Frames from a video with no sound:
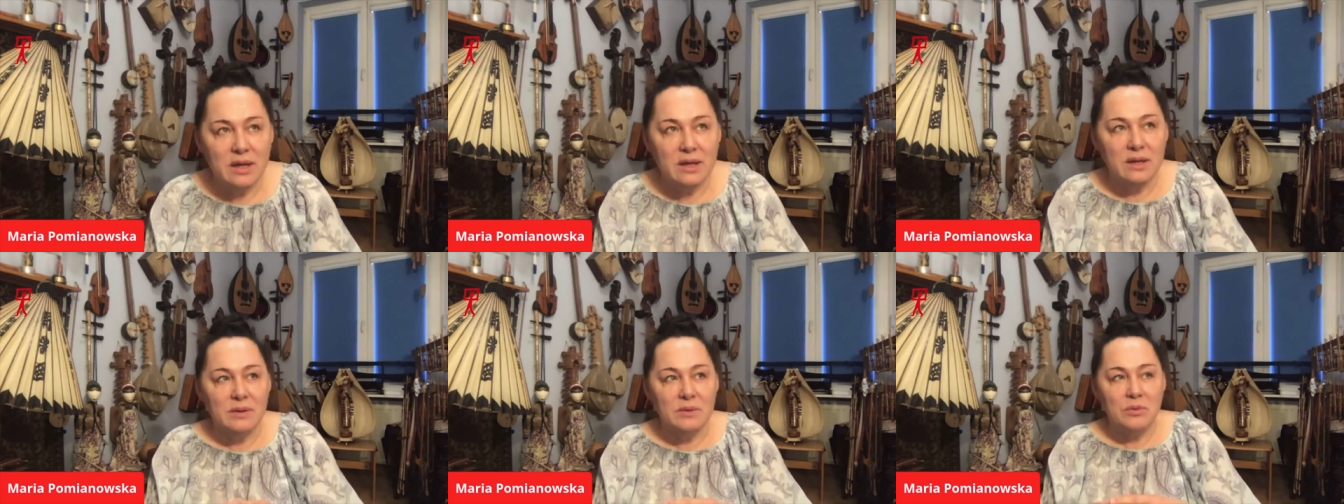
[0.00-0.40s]

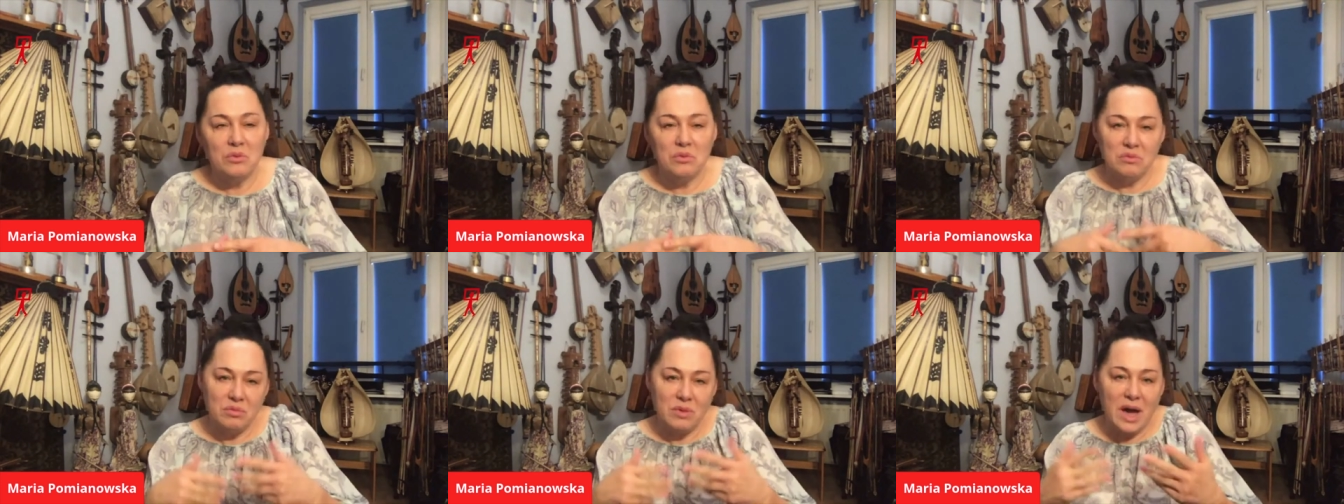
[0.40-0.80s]
uh,
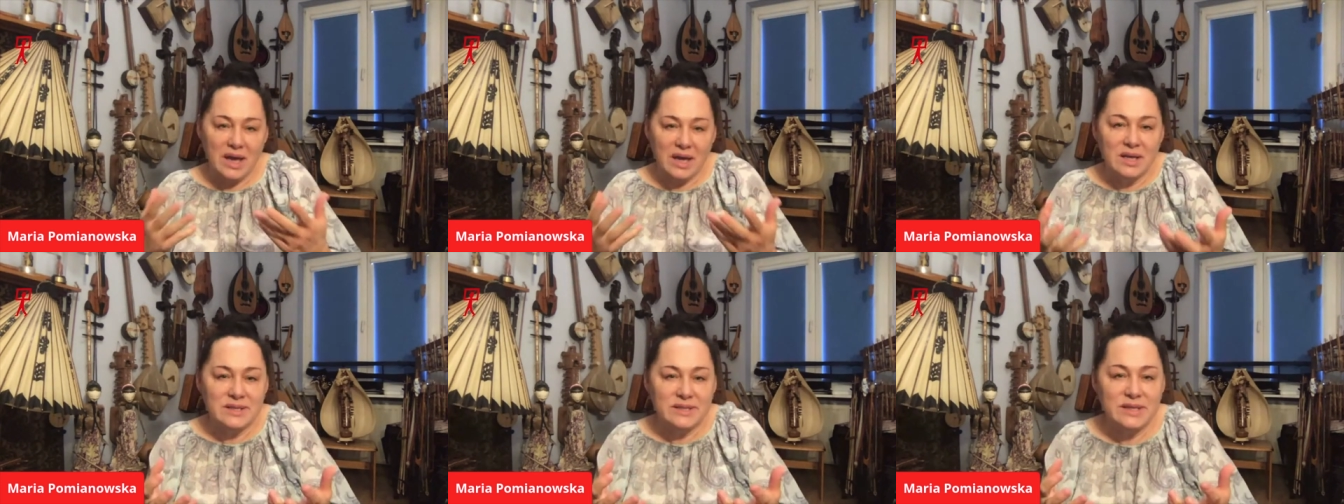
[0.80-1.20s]

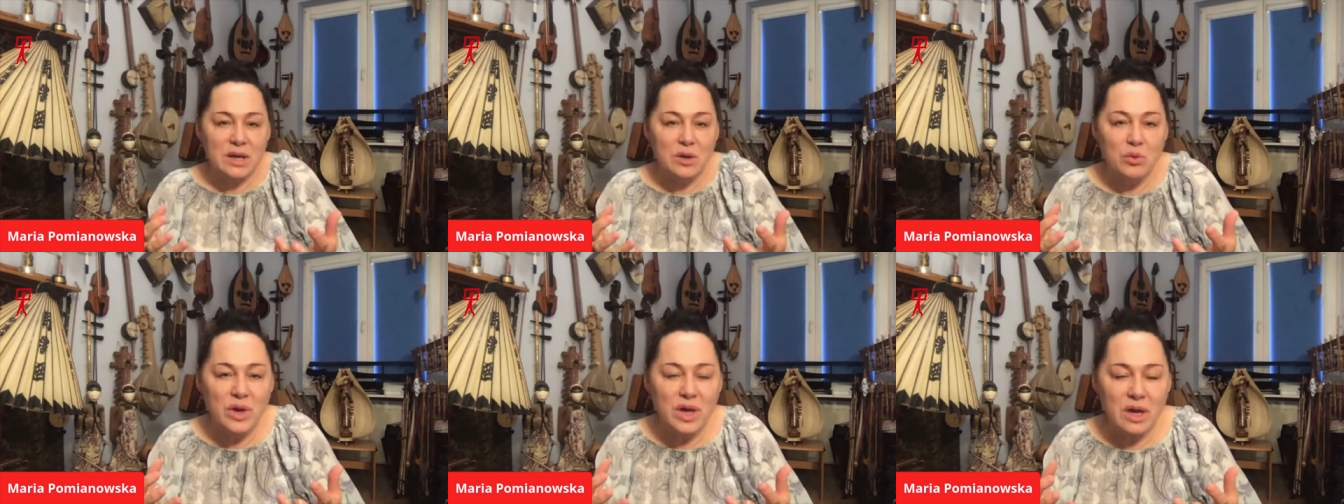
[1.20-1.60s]
I can
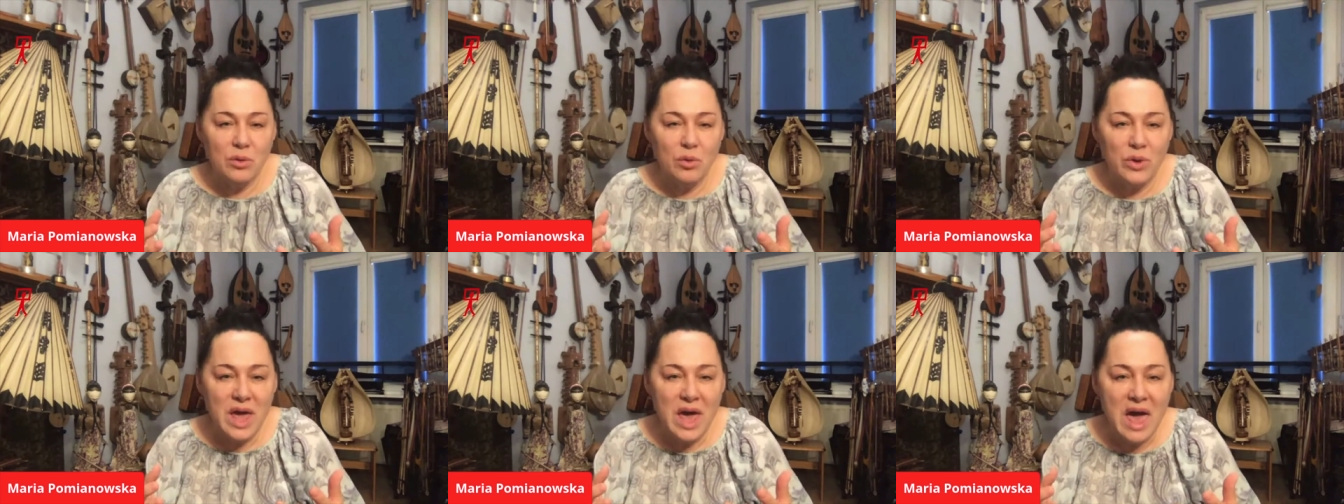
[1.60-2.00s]
say we,
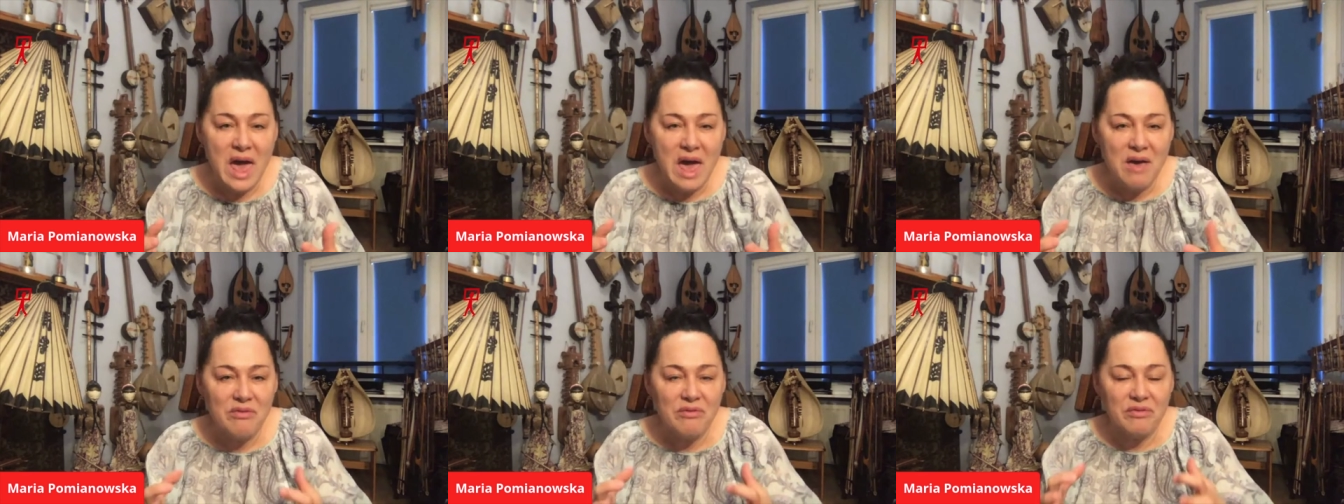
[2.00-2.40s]
we
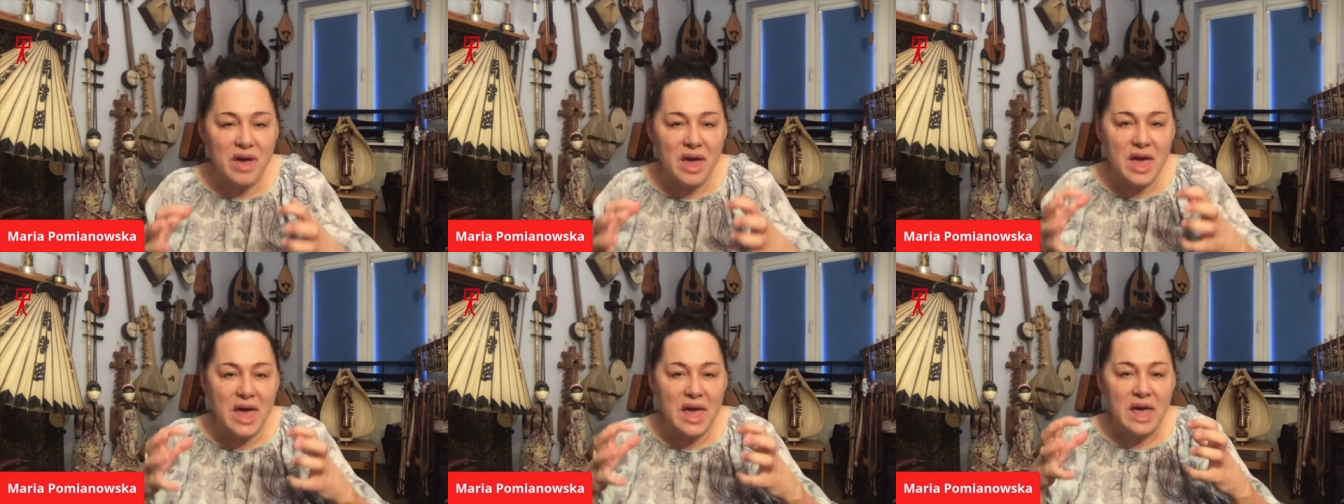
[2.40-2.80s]
have
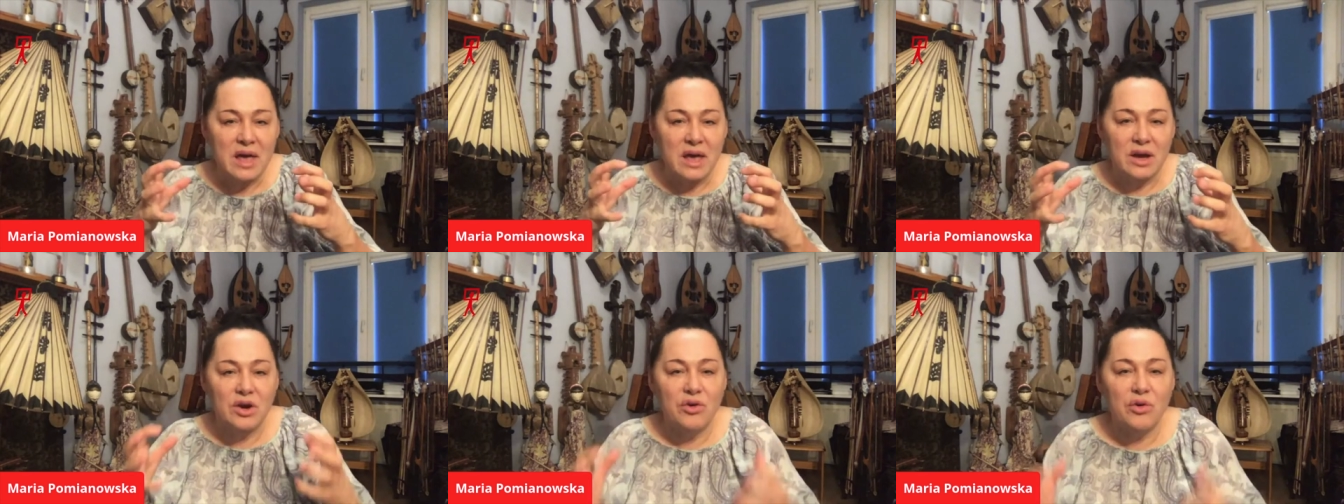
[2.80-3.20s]
a
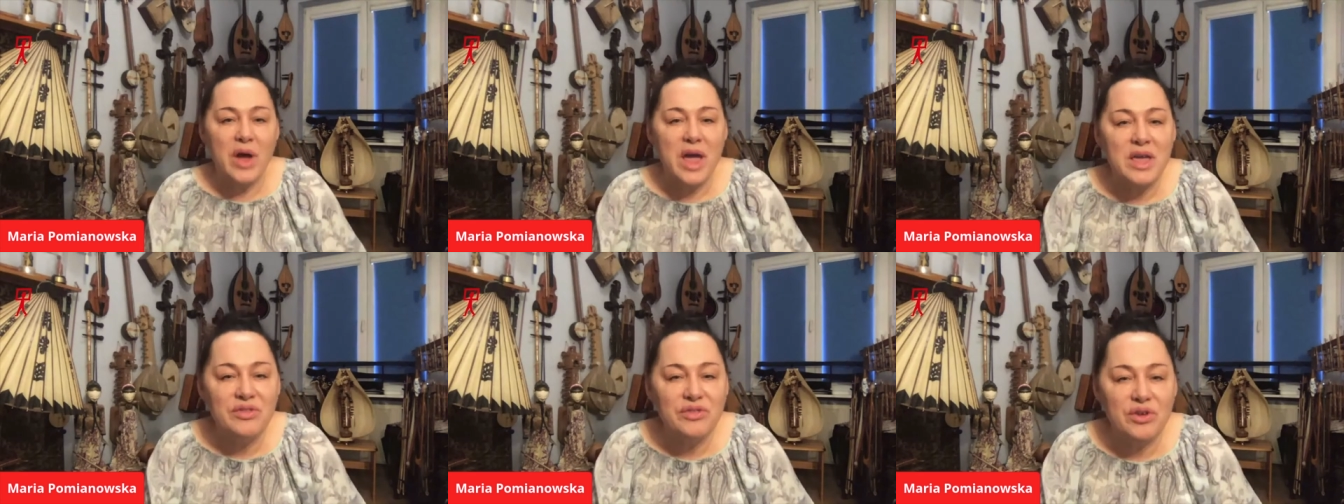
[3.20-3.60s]

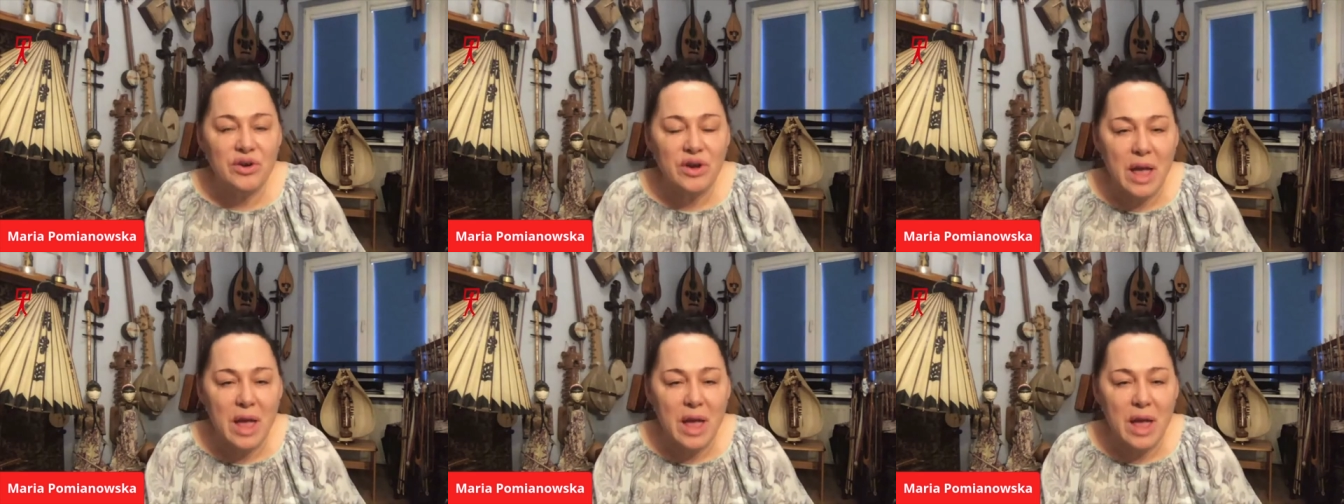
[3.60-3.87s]
greater